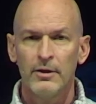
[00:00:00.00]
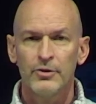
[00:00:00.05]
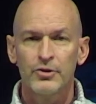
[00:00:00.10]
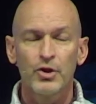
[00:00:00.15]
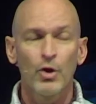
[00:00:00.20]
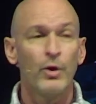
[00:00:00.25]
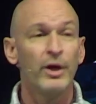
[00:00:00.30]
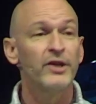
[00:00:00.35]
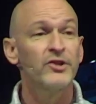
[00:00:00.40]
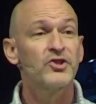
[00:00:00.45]

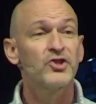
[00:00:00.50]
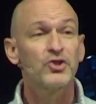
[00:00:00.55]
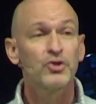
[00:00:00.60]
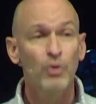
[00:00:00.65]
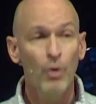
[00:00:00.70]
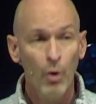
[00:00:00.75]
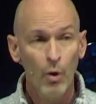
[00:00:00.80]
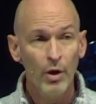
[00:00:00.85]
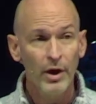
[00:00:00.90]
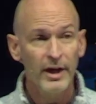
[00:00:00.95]
So
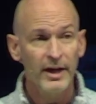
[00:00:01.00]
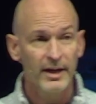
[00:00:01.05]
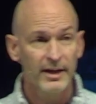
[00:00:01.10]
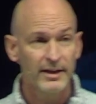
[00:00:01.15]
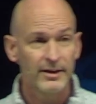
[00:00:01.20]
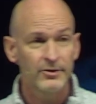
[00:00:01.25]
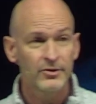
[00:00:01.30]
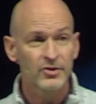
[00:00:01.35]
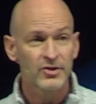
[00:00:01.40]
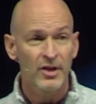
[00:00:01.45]

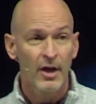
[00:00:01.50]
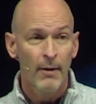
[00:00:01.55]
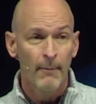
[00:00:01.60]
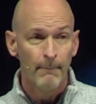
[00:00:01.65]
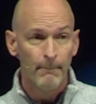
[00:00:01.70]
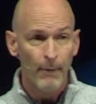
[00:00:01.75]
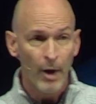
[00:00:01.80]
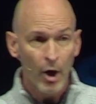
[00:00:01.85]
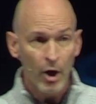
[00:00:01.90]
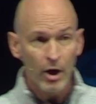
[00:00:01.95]
historians
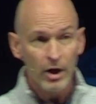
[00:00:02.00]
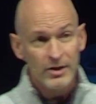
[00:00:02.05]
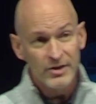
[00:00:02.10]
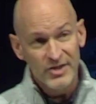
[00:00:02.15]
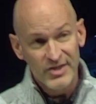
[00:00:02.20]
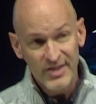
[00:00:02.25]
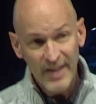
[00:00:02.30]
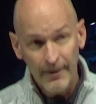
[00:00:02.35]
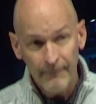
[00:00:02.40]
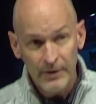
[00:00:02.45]

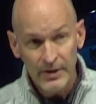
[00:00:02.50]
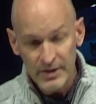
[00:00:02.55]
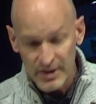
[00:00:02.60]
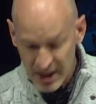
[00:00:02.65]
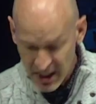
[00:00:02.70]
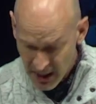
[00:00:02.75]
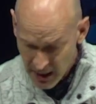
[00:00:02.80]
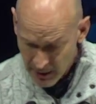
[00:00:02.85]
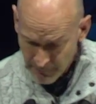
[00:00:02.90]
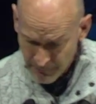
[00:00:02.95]
mark
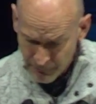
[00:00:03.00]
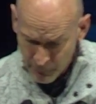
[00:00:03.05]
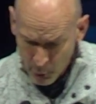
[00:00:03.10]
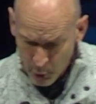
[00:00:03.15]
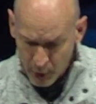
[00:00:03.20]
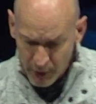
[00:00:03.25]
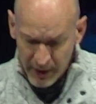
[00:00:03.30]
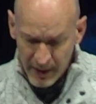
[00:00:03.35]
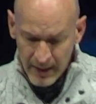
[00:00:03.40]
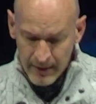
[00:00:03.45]

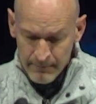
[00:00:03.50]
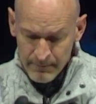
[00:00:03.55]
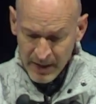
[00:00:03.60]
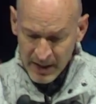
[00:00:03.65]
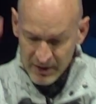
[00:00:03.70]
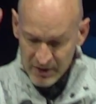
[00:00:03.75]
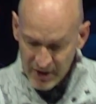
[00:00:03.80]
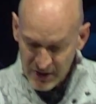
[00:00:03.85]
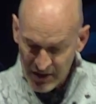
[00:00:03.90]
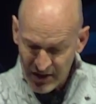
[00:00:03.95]
1740
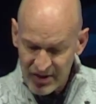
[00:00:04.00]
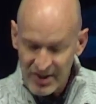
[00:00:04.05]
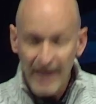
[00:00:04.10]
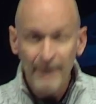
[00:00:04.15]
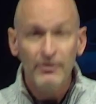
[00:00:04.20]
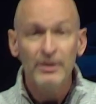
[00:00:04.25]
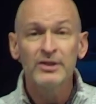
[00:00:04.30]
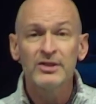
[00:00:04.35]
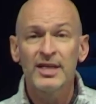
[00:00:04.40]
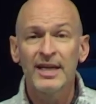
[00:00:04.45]
to
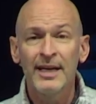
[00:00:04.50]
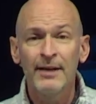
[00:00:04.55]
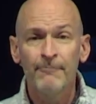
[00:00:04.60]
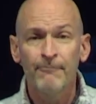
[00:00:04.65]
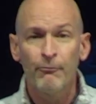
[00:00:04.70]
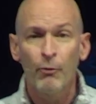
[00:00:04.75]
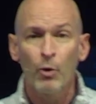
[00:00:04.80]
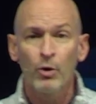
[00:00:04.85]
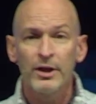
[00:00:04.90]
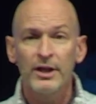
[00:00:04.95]

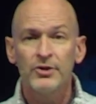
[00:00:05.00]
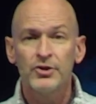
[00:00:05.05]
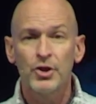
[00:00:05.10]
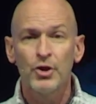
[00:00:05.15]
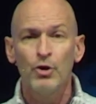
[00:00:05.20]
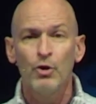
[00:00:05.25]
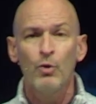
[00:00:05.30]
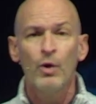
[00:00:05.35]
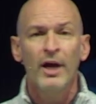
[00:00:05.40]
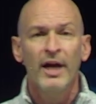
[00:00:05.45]

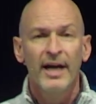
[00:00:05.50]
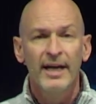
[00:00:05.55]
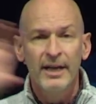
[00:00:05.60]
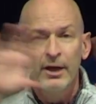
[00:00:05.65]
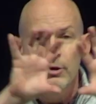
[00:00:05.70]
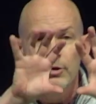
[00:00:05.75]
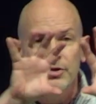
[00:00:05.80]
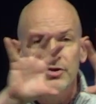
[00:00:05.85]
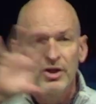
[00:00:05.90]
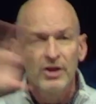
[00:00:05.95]
1742, and
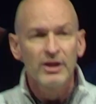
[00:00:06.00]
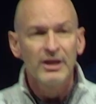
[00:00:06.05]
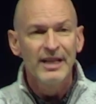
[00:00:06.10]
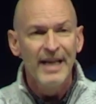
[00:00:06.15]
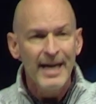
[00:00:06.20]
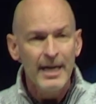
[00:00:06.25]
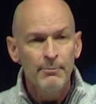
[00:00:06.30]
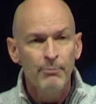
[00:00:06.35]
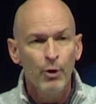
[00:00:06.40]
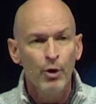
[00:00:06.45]
here's the
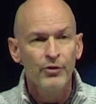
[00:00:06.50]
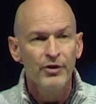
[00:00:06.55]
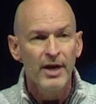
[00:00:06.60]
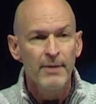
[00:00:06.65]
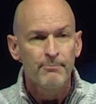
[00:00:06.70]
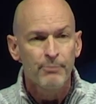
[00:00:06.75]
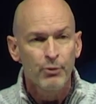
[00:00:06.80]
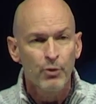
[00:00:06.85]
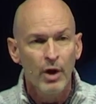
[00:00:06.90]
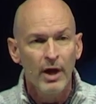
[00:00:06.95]
label
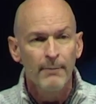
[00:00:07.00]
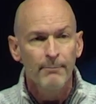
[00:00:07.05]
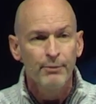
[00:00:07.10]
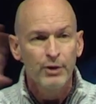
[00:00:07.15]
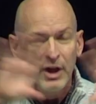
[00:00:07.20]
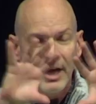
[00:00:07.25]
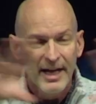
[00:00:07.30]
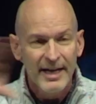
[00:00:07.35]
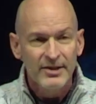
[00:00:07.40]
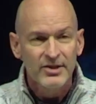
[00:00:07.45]
they
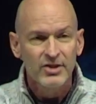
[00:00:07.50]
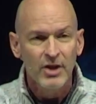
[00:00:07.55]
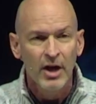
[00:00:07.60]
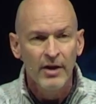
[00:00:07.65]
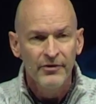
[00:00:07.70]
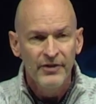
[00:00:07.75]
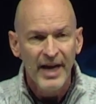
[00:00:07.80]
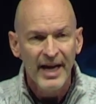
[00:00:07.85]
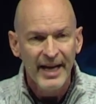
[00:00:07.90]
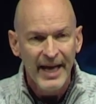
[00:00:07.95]
place
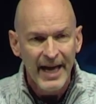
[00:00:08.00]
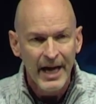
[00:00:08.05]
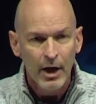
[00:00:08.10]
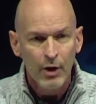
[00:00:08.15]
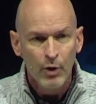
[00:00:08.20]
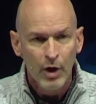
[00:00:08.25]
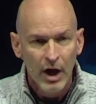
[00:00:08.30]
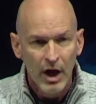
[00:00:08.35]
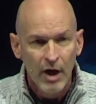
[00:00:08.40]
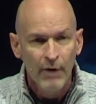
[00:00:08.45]
on that
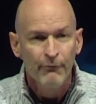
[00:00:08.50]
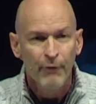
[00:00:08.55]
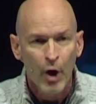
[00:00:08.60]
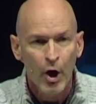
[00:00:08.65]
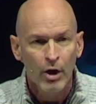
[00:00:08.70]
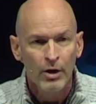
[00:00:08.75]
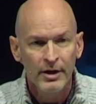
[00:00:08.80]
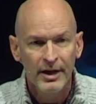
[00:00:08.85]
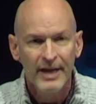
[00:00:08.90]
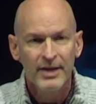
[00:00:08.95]
era of
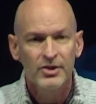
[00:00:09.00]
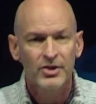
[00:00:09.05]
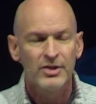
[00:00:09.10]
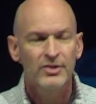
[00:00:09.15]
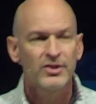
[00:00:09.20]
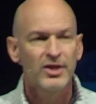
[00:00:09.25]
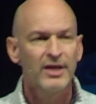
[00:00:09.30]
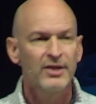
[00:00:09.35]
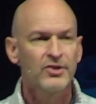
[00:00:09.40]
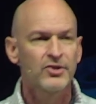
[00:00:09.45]
our
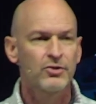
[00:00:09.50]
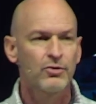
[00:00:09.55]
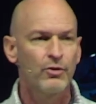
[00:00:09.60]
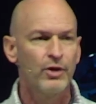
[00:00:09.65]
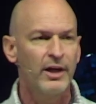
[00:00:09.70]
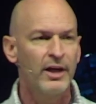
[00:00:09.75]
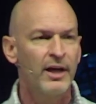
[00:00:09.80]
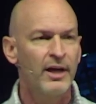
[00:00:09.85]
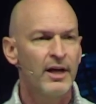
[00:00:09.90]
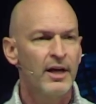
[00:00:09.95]
nation's
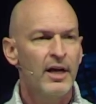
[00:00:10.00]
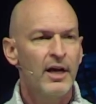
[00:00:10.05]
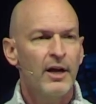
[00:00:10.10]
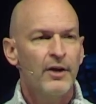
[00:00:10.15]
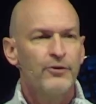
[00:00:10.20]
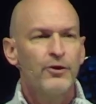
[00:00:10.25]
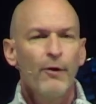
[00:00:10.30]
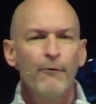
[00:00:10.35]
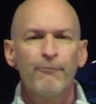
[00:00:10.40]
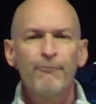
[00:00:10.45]
history,
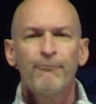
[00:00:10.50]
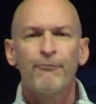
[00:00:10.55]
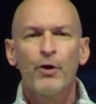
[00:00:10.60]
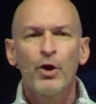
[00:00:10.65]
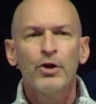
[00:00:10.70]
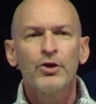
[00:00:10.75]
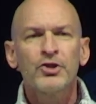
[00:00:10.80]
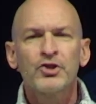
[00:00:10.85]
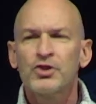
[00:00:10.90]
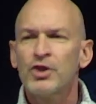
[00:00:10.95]
the
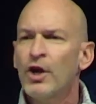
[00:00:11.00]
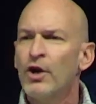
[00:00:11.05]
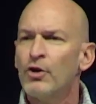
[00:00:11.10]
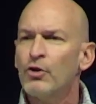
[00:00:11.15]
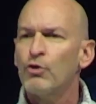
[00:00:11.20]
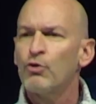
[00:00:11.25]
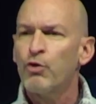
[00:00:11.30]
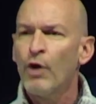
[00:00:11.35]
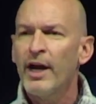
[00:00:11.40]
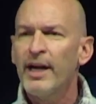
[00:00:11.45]
first
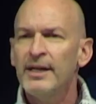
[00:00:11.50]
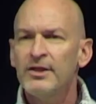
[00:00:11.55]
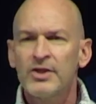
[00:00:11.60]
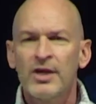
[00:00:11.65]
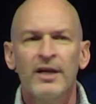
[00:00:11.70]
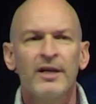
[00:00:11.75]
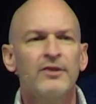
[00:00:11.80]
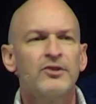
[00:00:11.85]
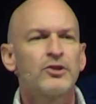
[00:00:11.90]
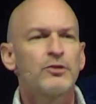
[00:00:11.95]

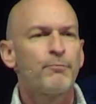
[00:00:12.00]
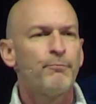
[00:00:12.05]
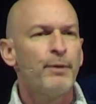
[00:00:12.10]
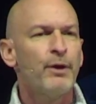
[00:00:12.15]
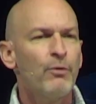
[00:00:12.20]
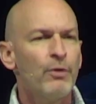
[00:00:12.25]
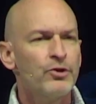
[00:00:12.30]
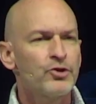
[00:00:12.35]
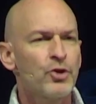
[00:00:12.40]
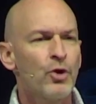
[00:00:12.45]
great
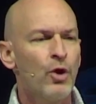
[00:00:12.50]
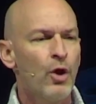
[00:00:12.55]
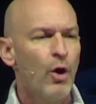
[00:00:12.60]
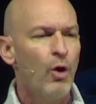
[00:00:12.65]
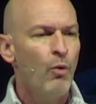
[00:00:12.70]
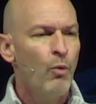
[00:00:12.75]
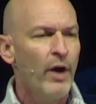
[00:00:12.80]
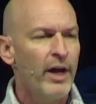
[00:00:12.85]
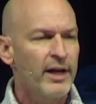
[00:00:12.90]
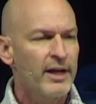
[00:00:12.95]
spiritual
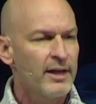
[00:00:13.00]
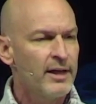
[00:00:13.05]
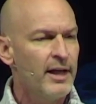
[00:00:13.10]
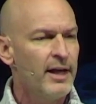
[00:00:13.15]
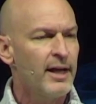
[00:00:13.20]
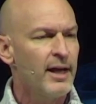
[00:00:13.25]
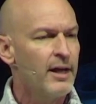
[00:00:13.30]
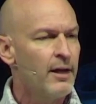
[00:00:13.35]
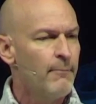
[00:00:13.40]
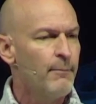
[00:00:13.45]

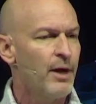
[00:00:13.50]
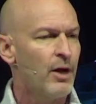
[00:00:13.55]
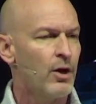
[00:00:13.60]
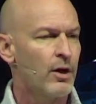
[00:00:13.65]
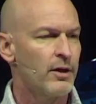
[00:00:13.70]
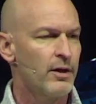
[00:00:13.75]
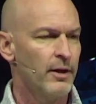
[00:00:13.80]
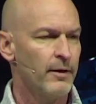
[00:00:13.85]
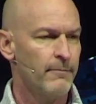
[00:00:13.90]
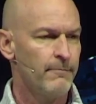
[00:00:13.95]
awakening in
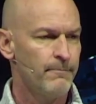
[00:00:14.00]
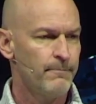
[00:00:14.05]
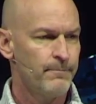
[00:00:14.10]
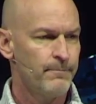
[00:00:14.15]
America,